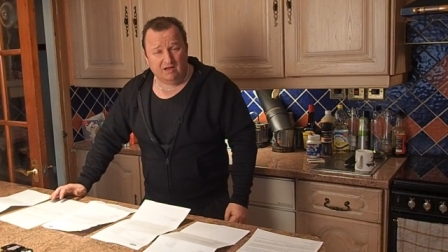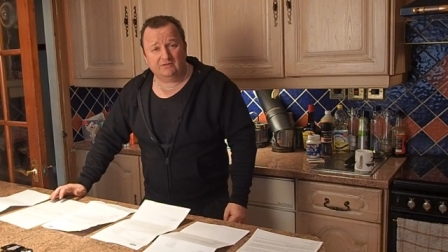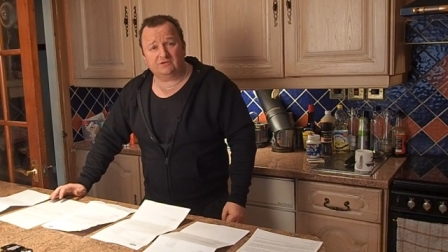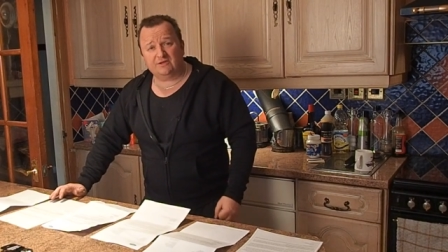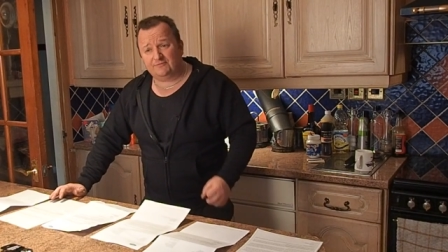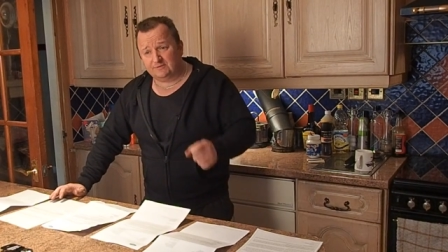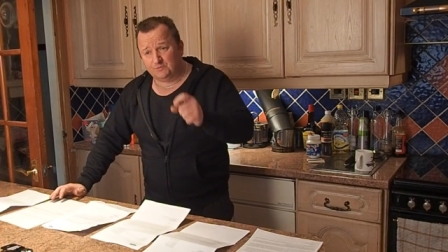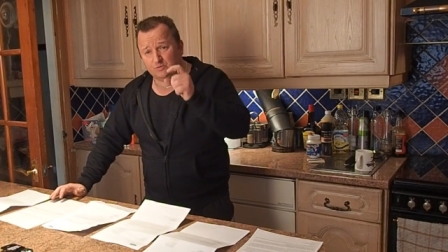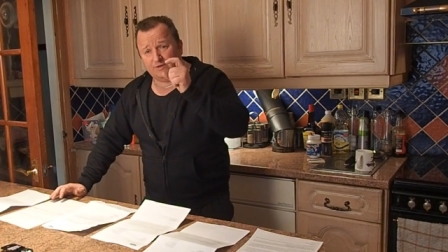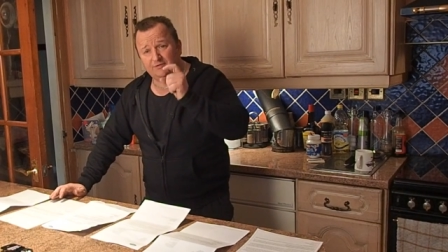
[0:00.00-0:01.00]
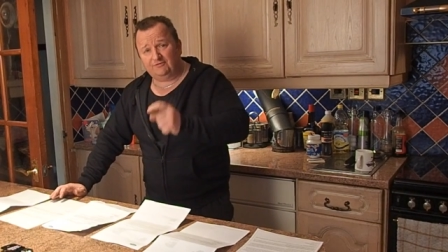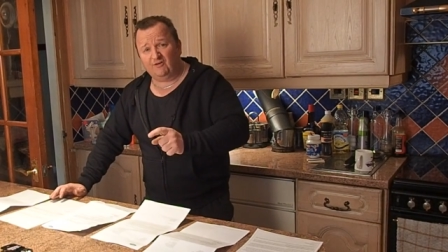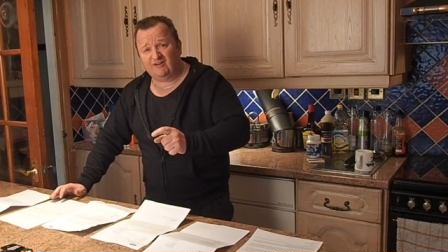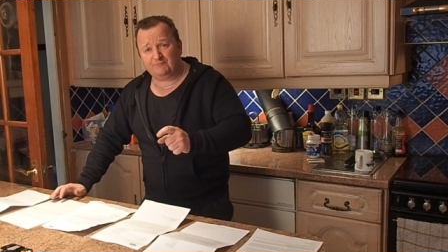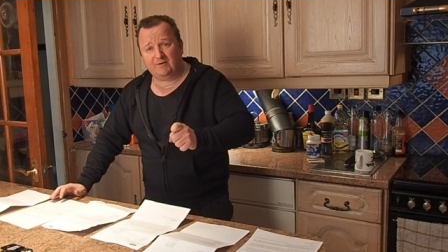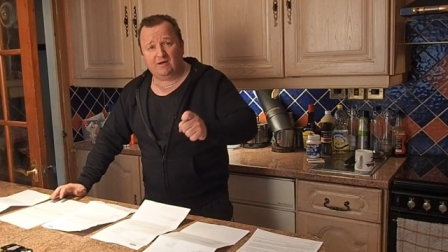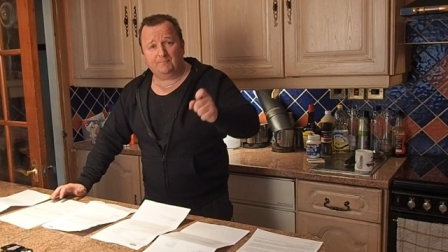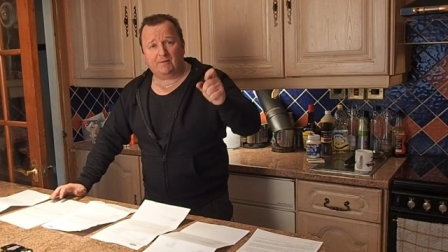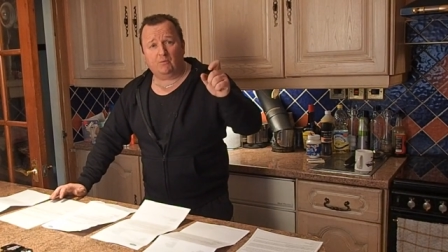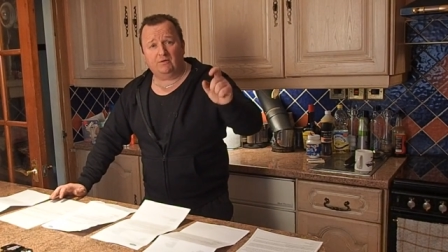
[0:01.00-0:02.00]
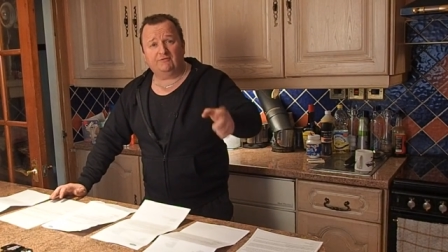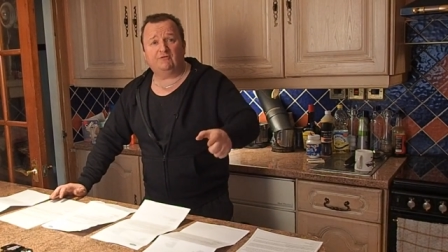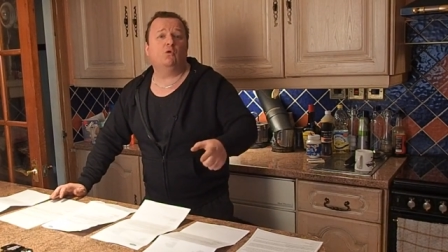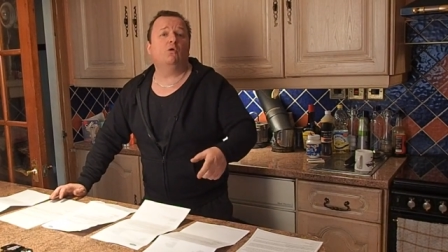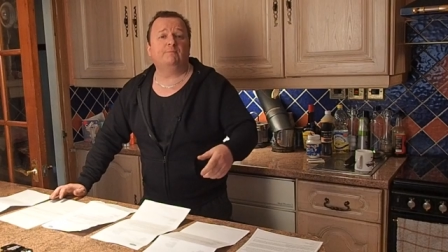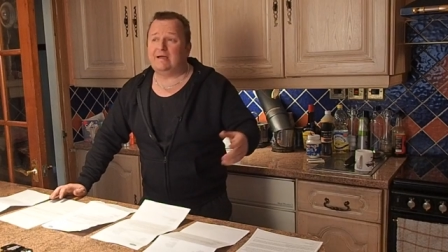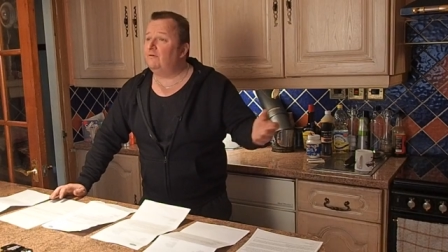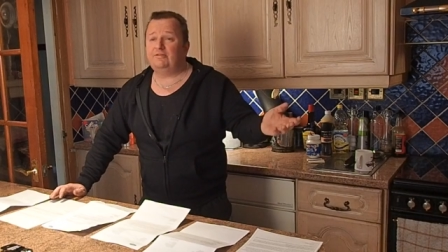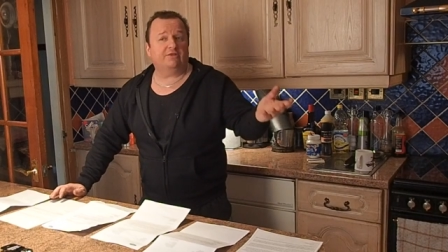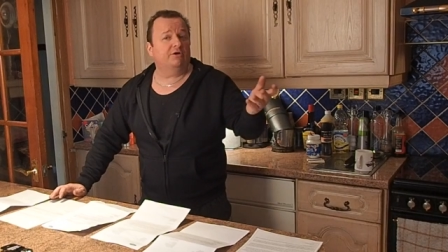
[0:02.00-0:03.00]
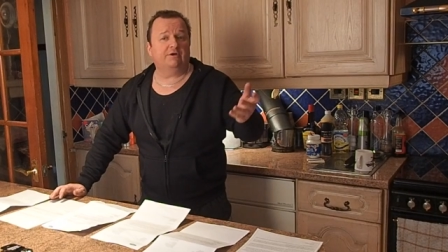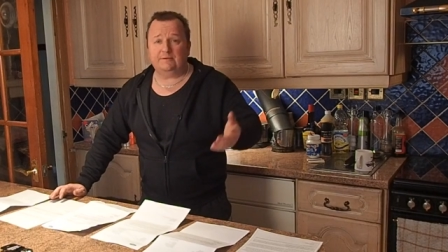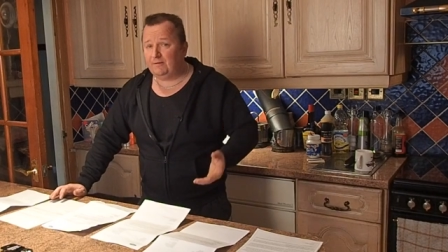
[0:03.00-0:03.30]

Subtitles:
The difference between a £5 bolt and a £4.30